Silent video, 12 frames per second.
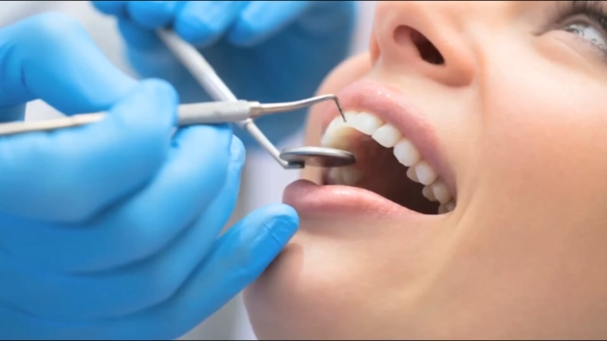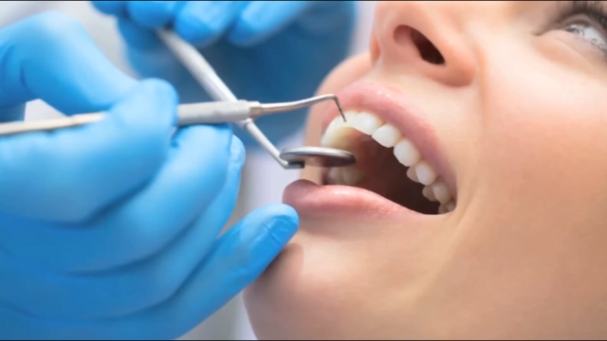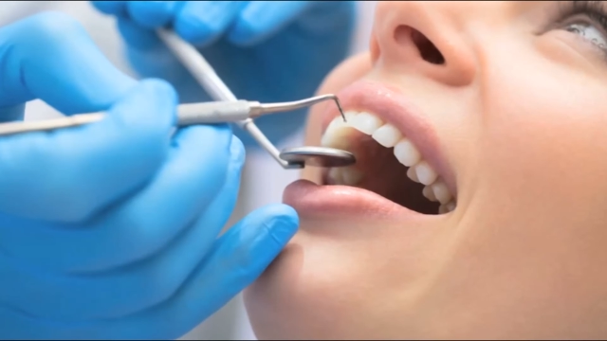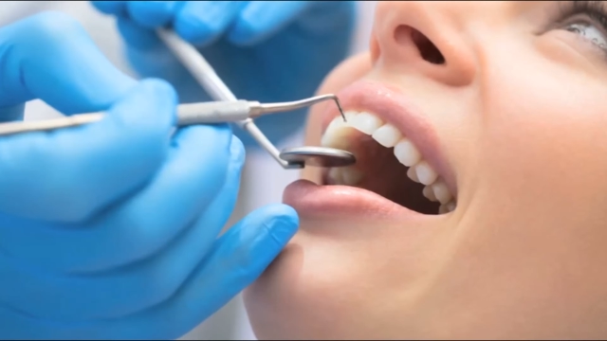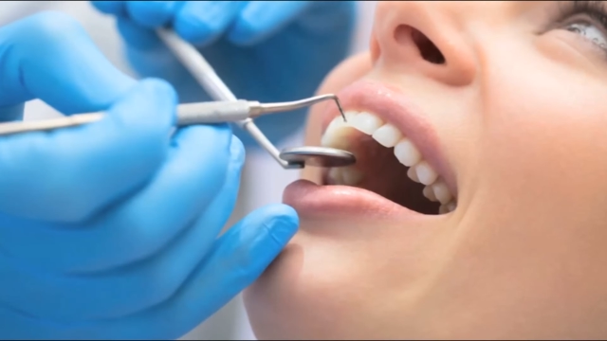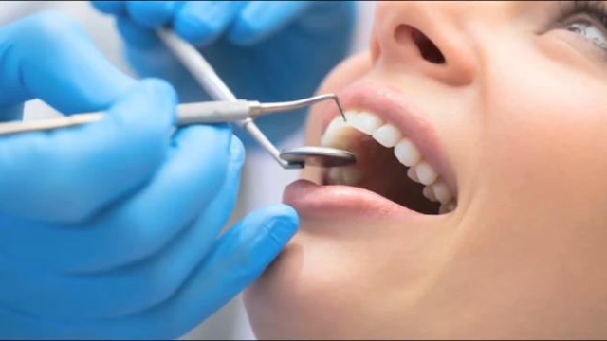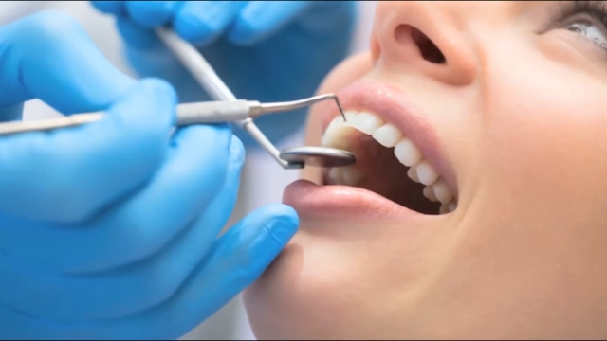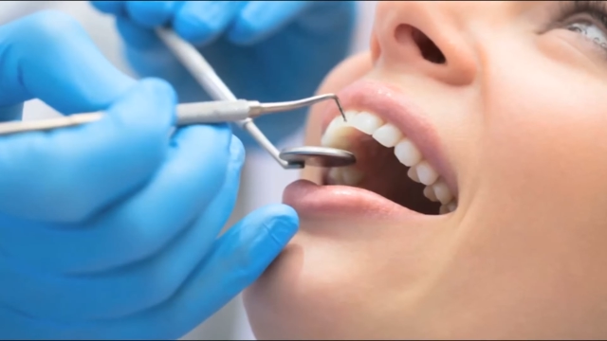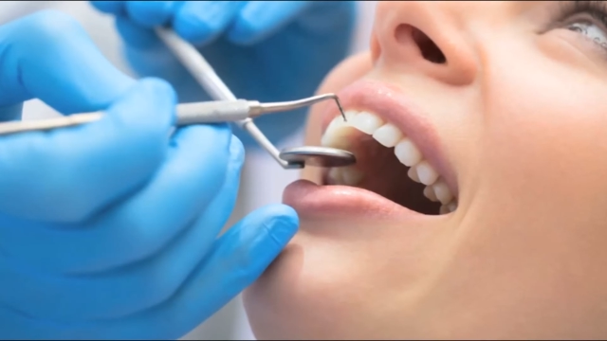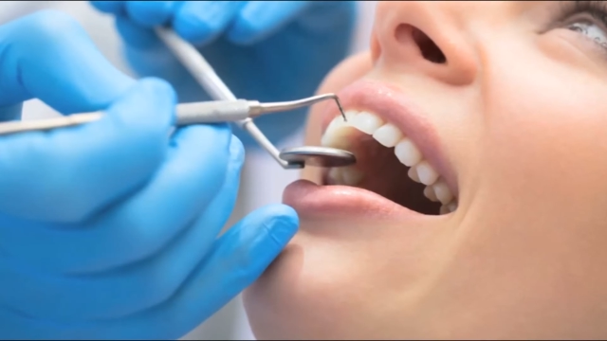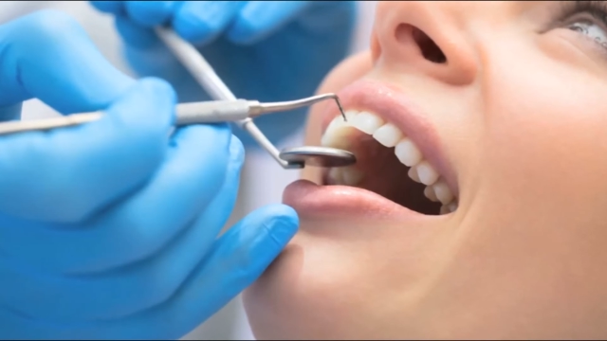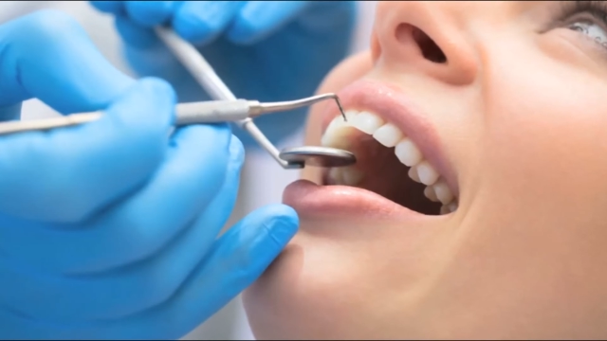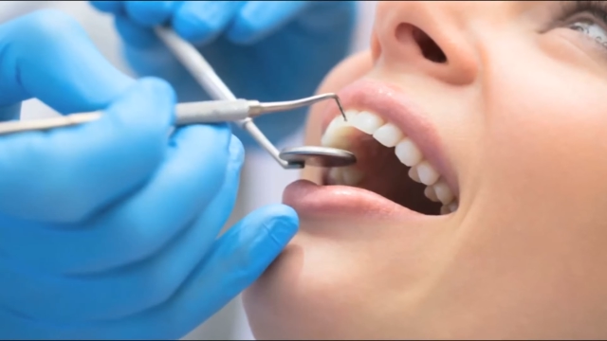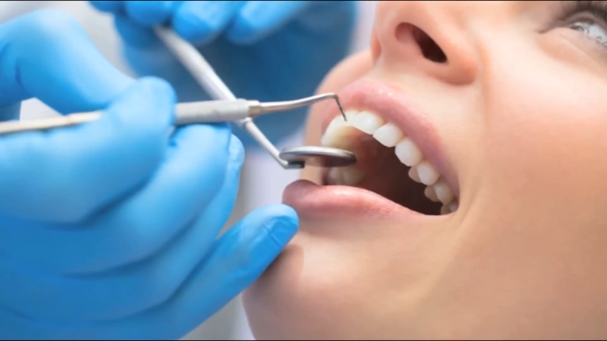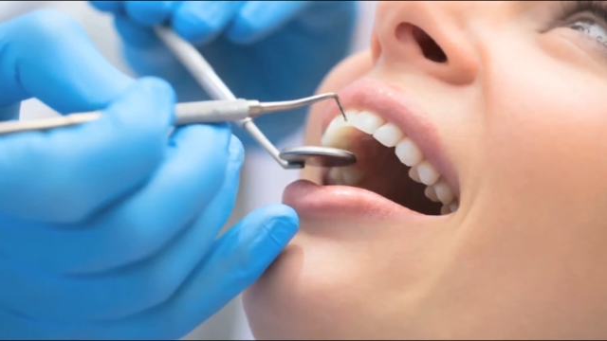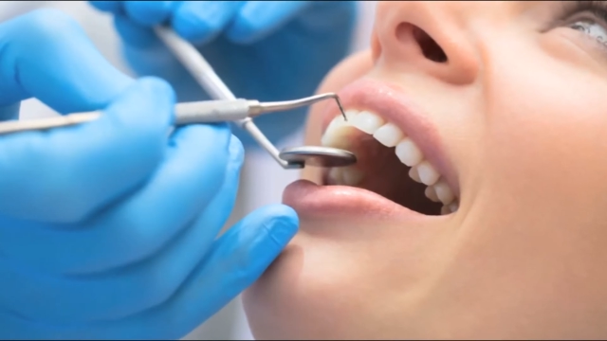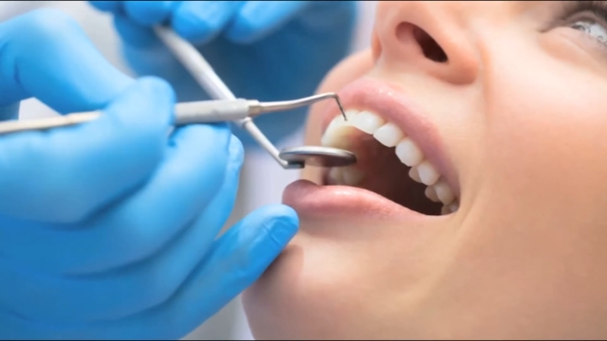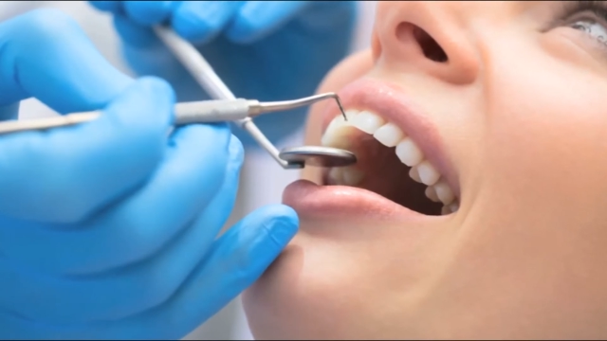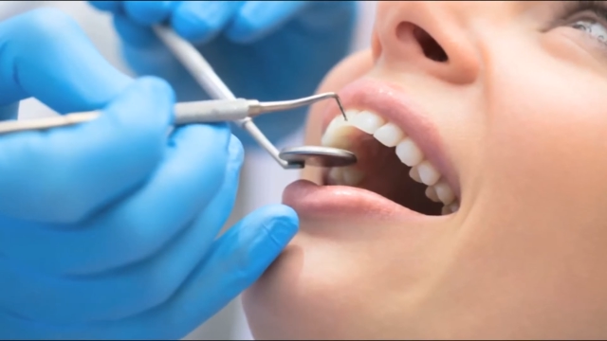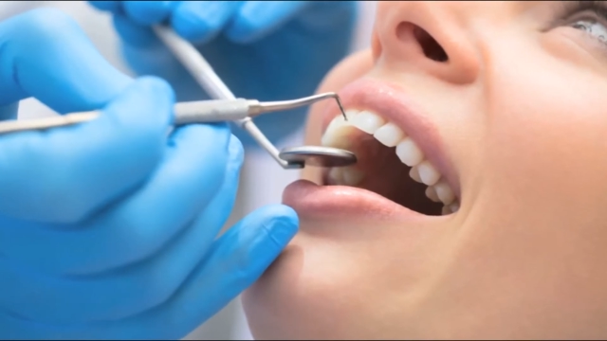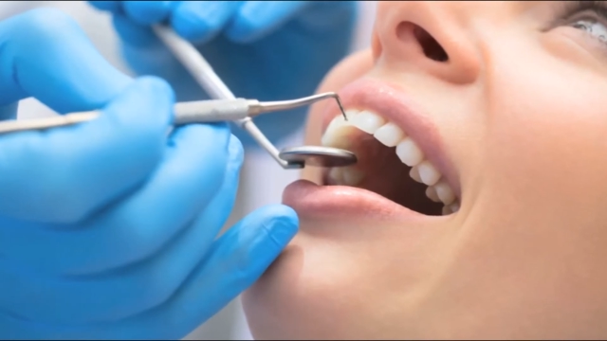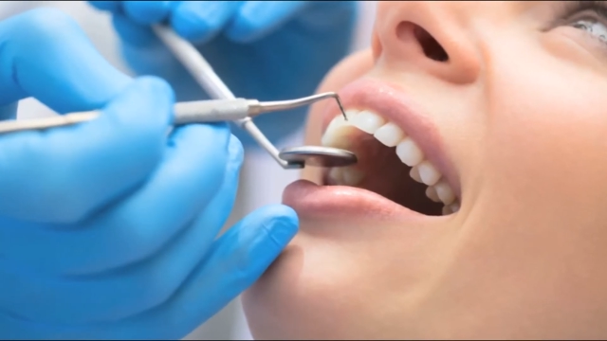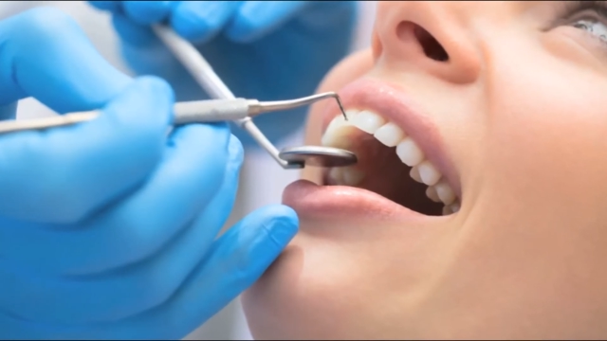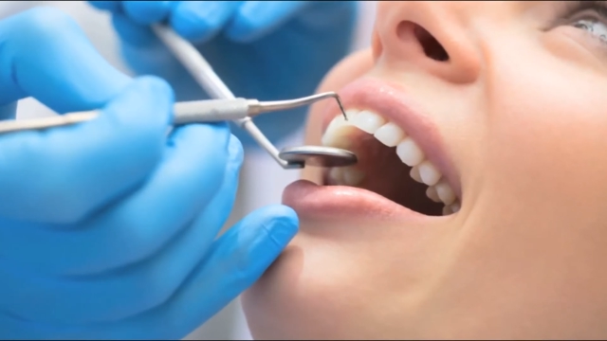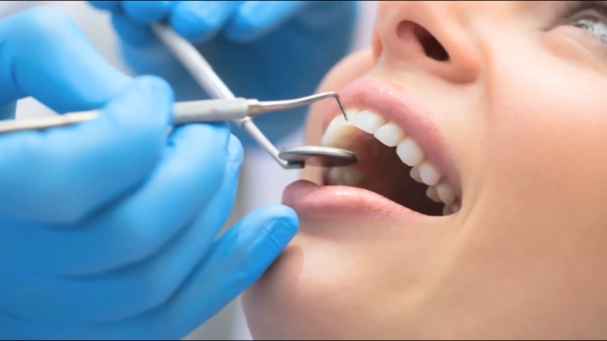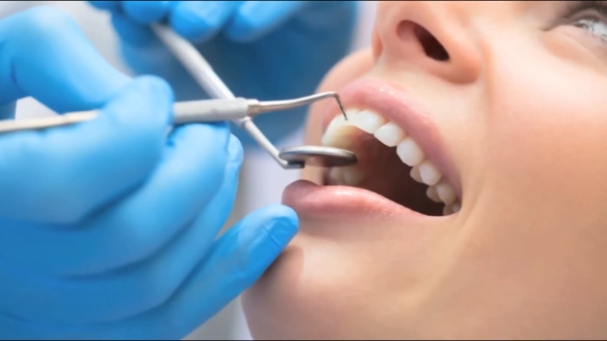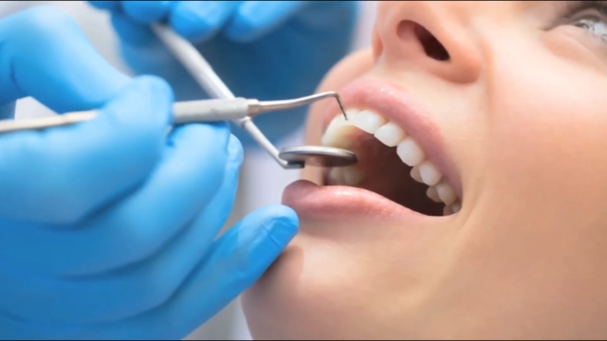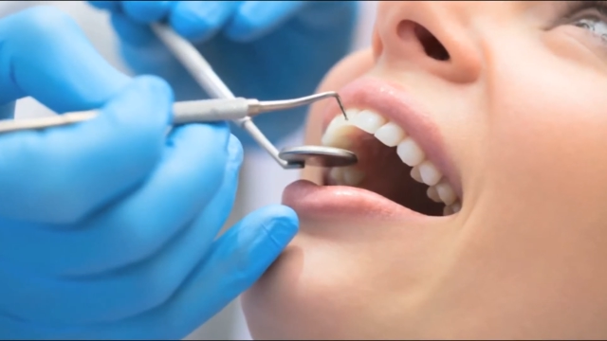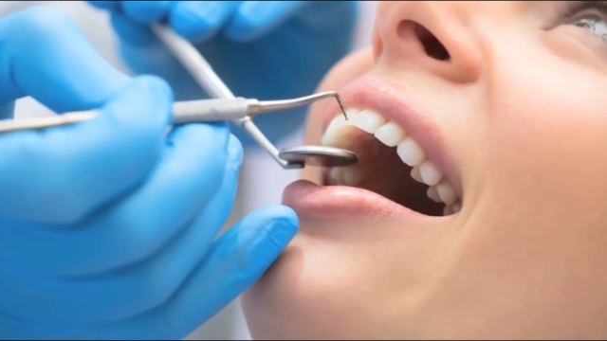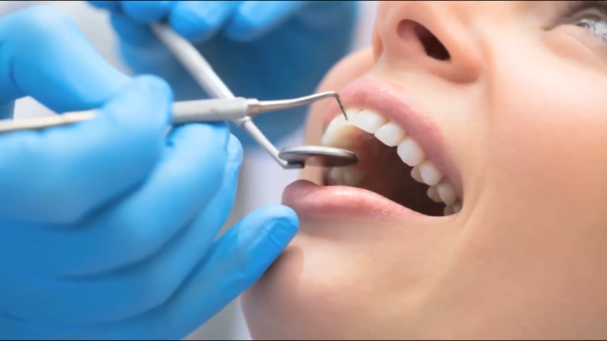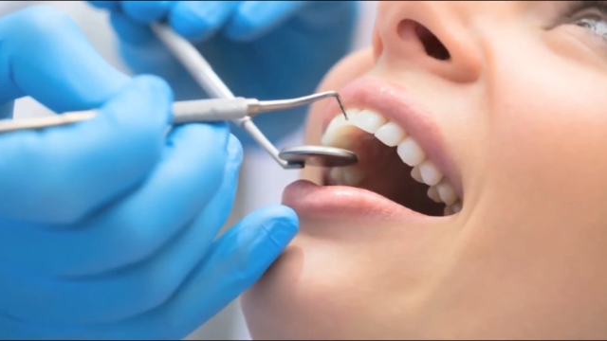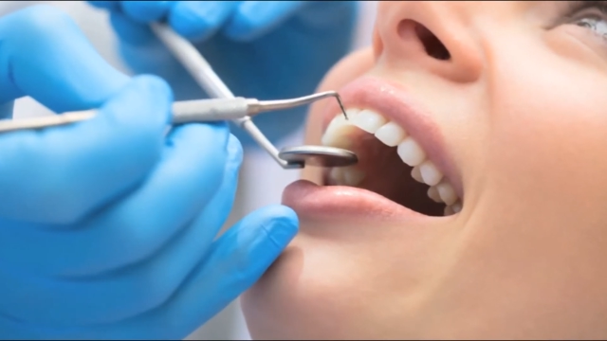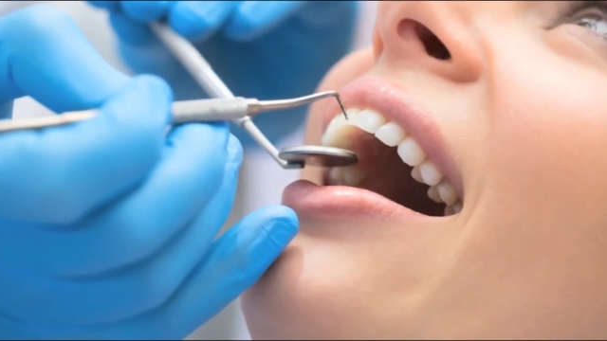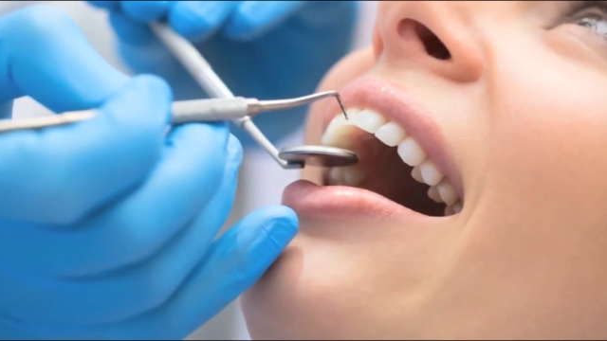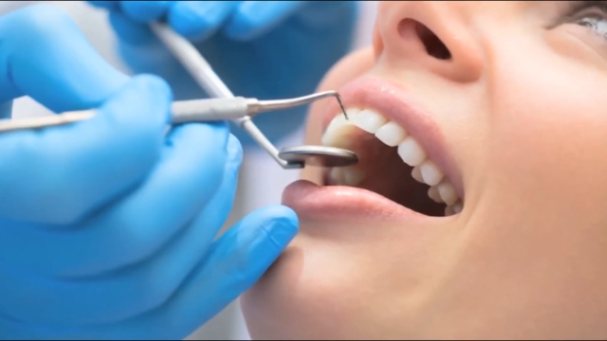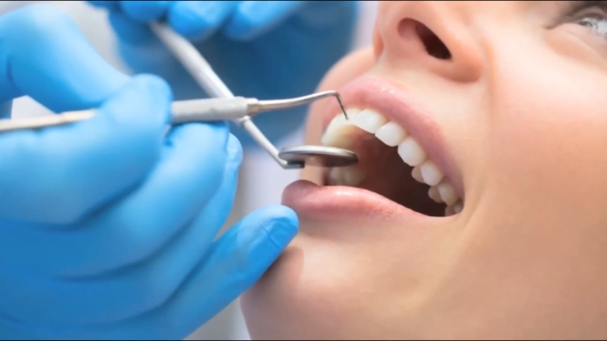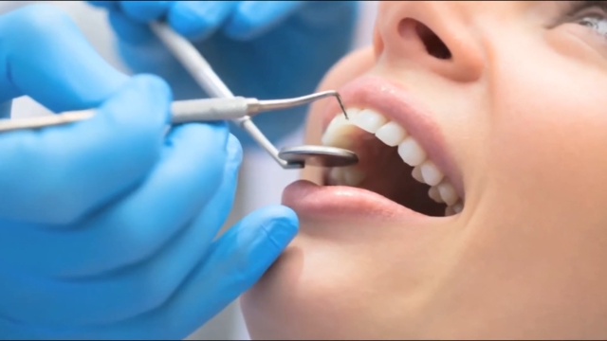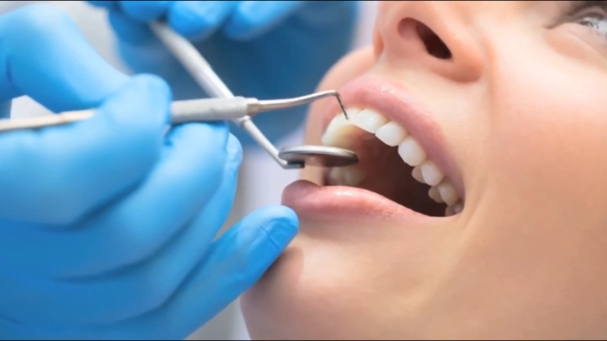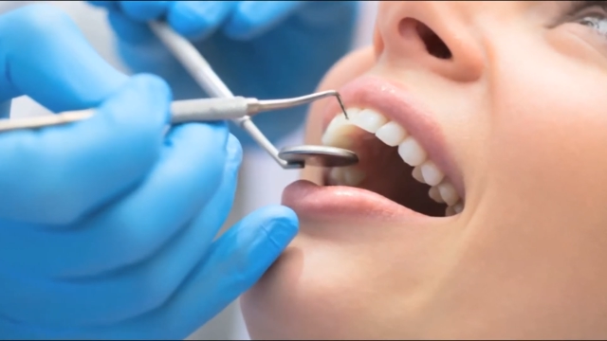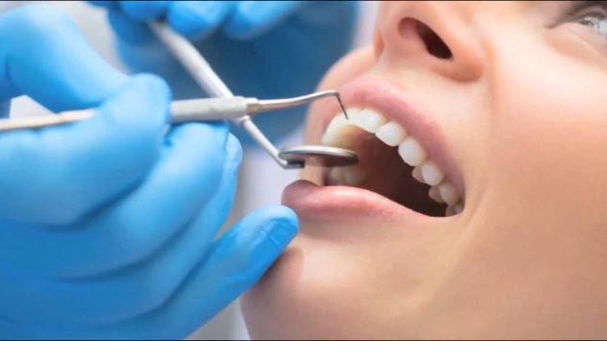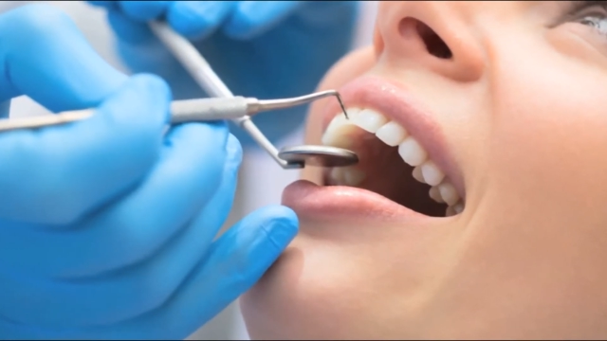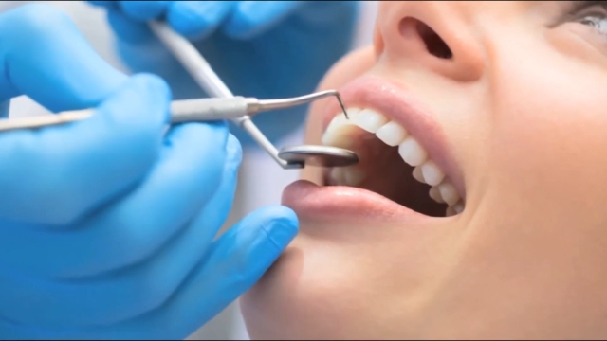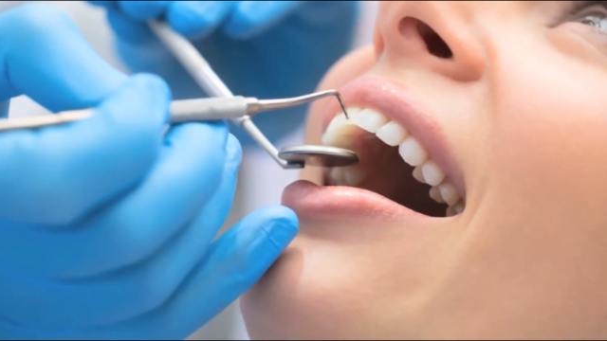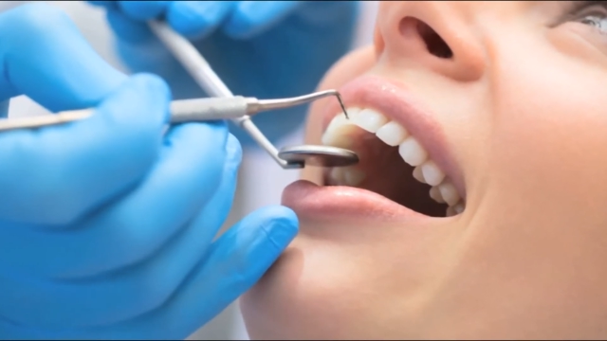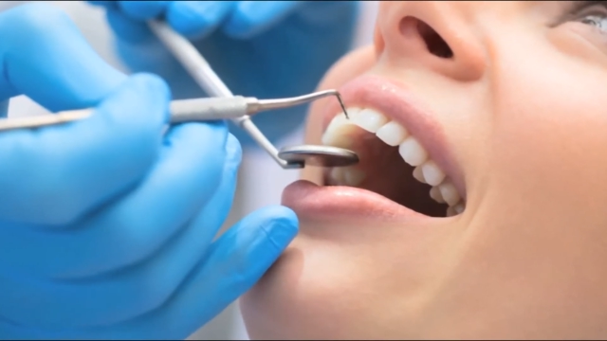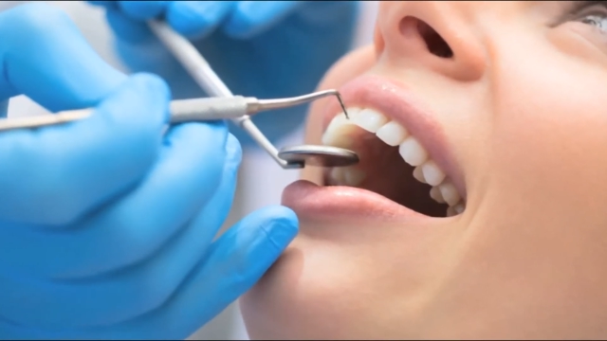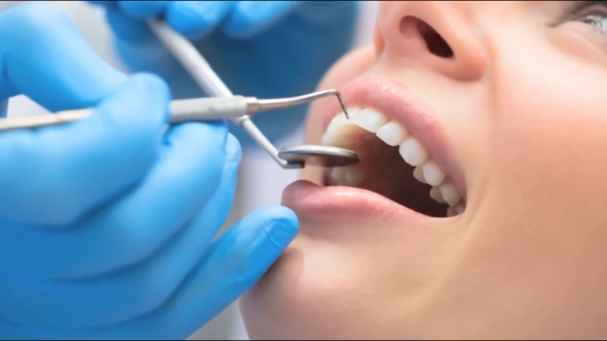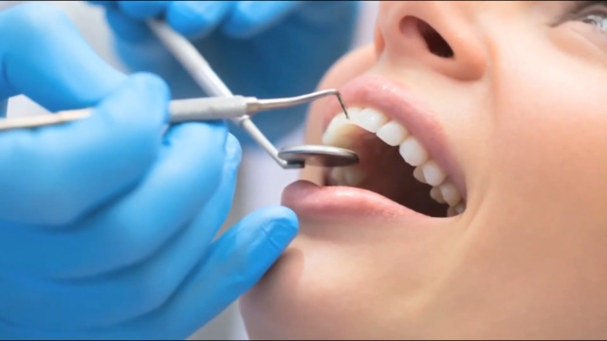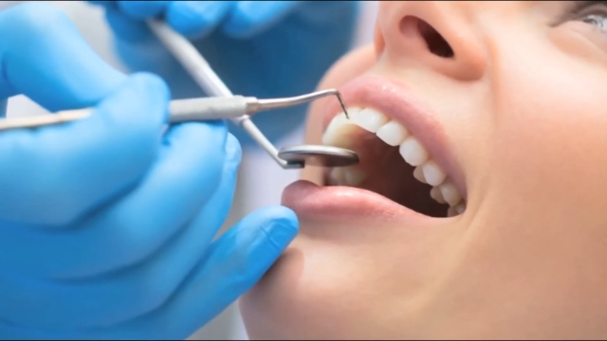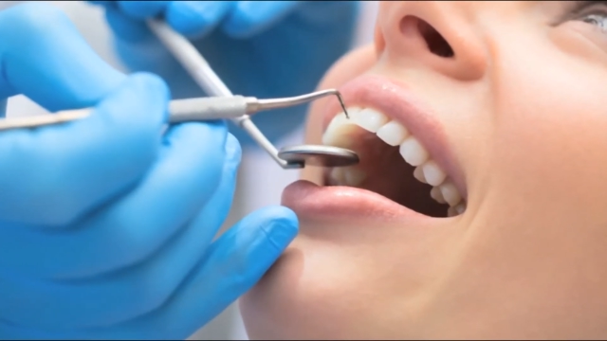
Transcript: Nobody's mouth can be seen.